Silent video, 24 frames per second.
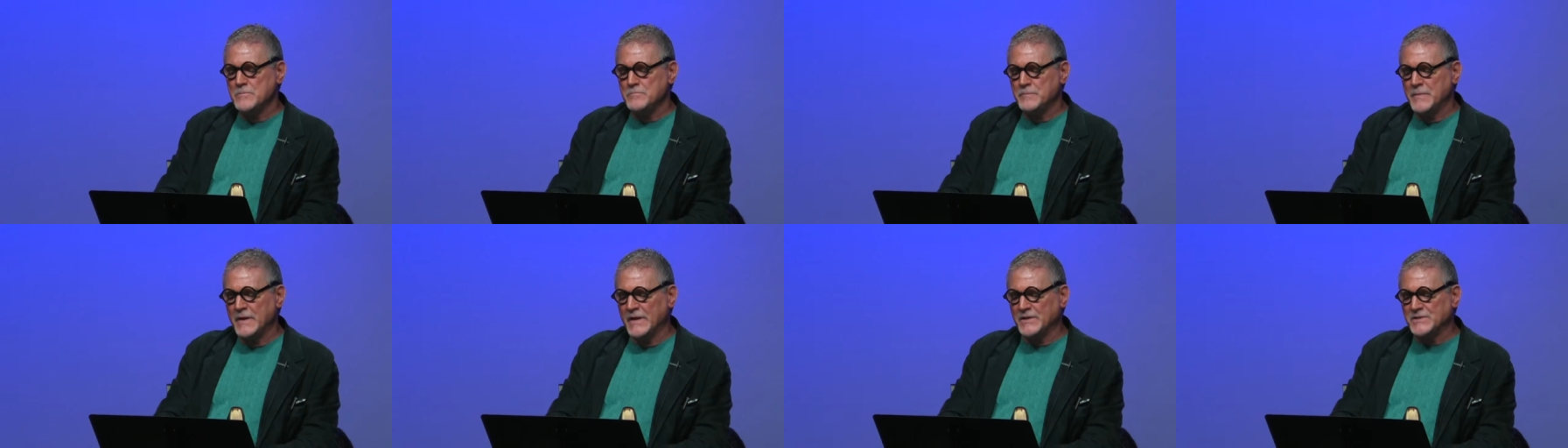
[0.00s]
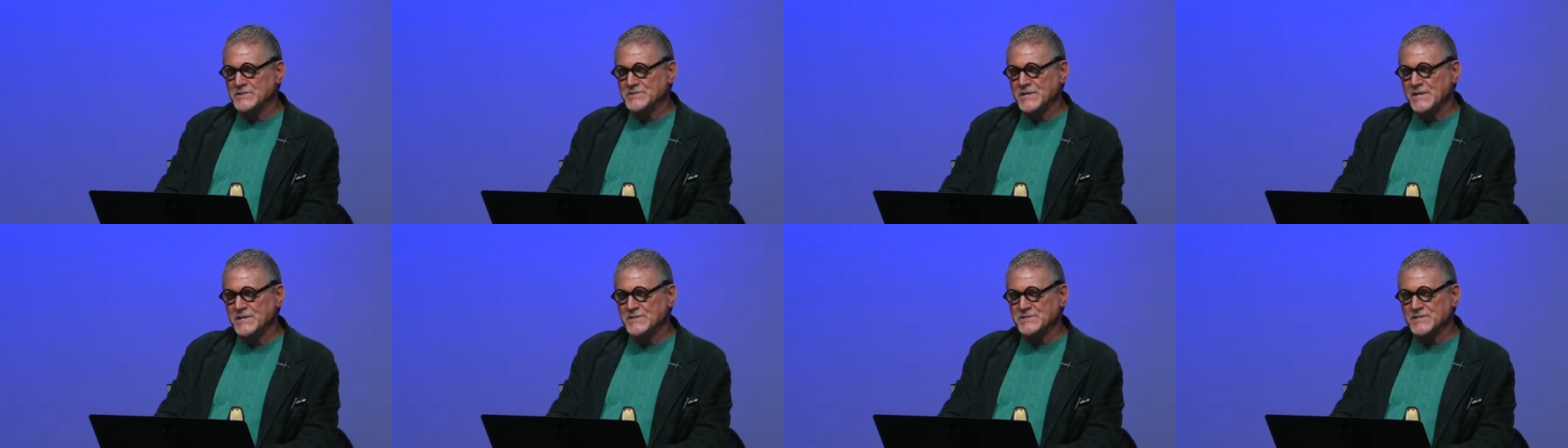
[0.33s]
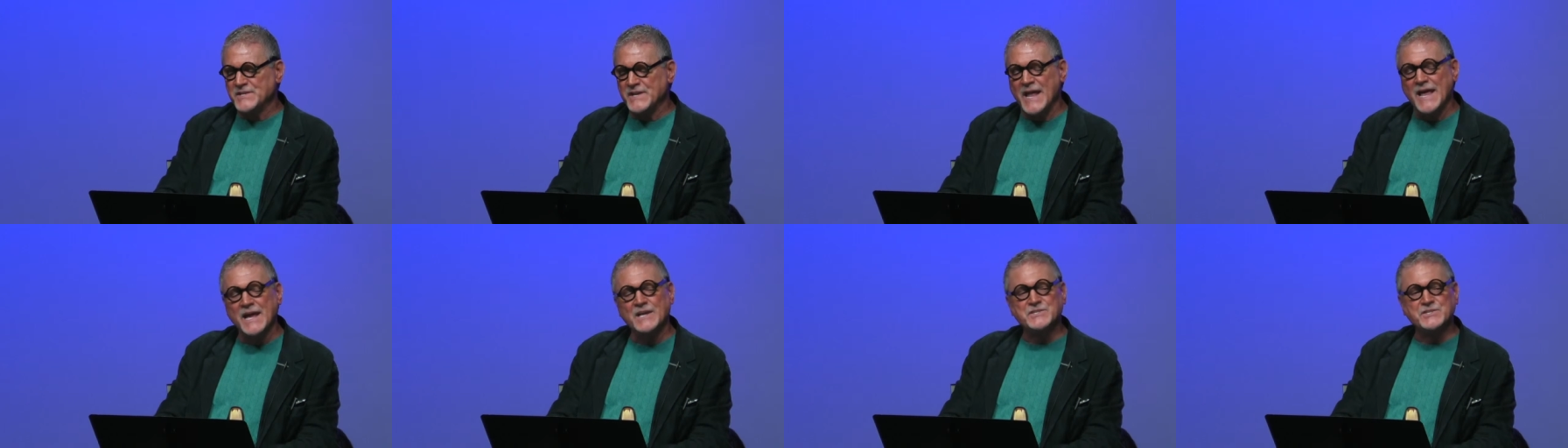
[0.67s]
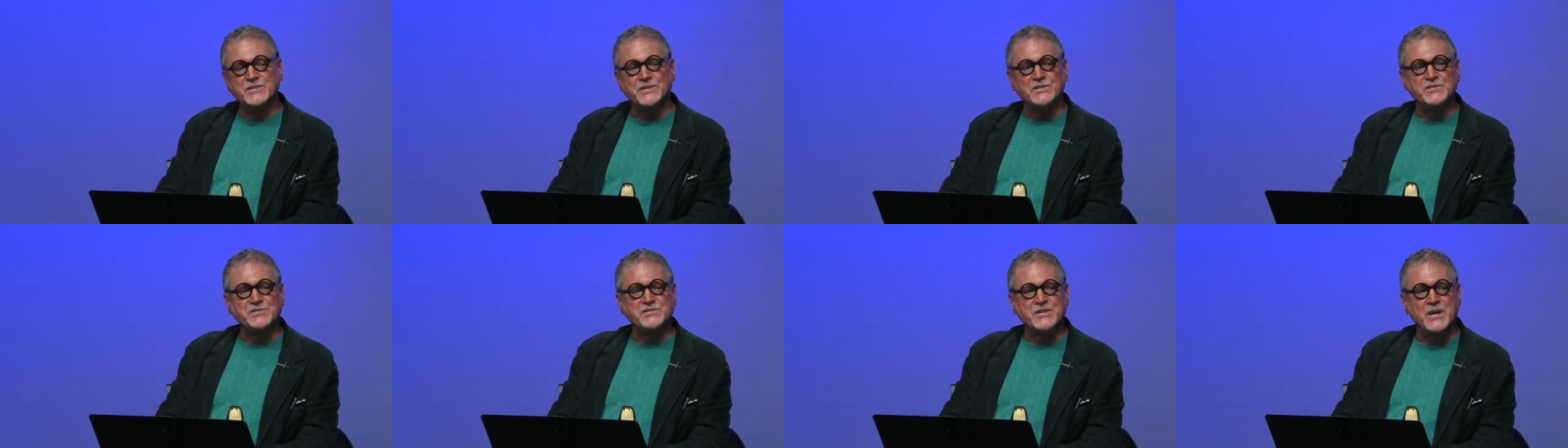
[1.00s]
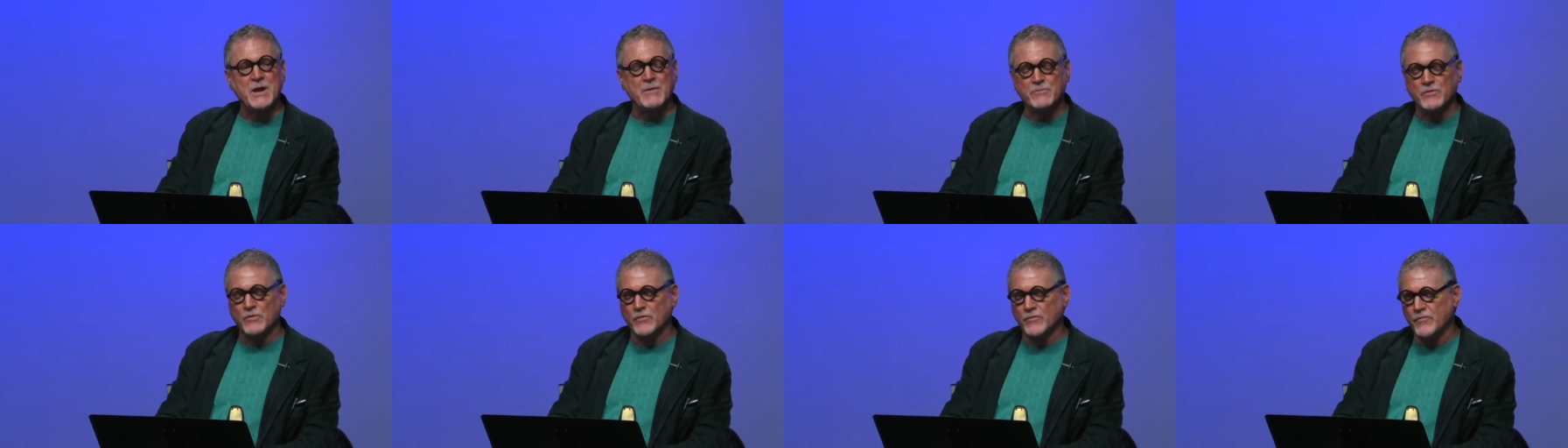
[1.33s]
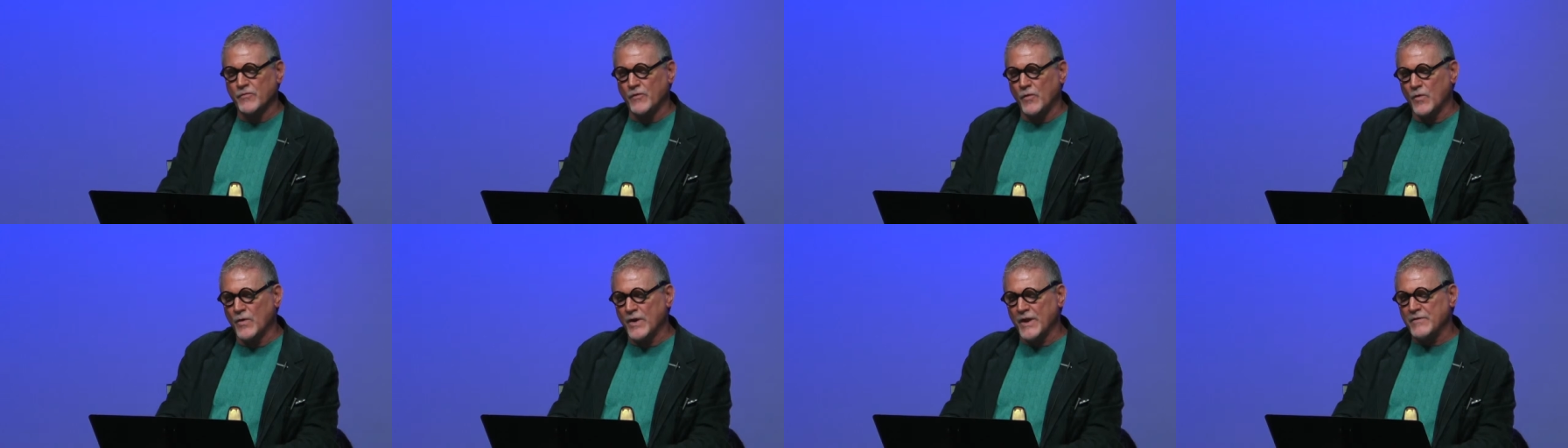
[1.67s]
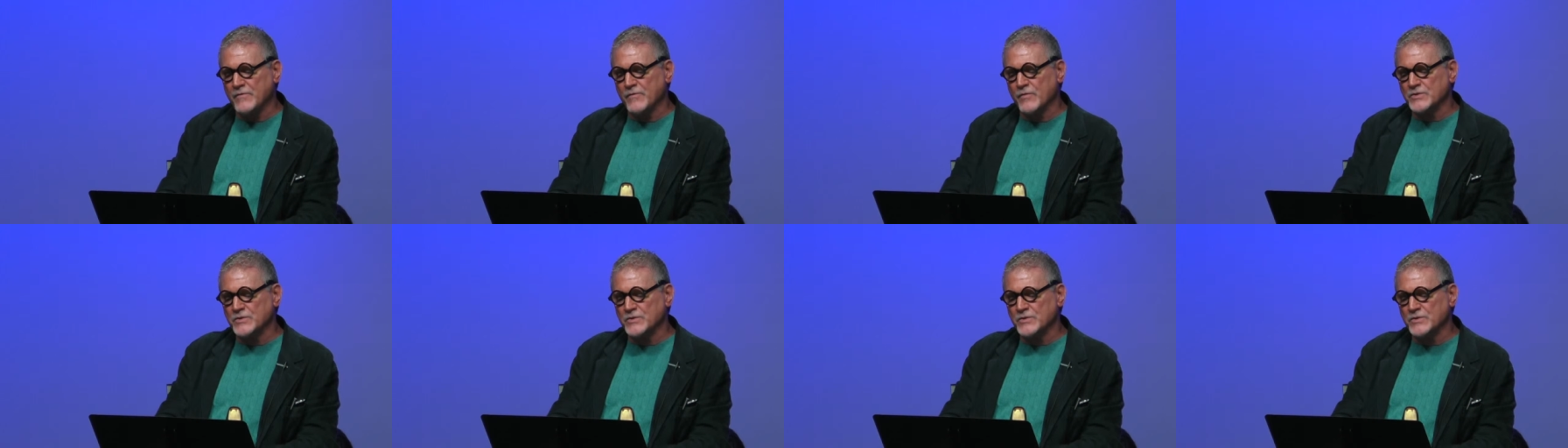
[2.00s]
but it says in Exodus chapter 40,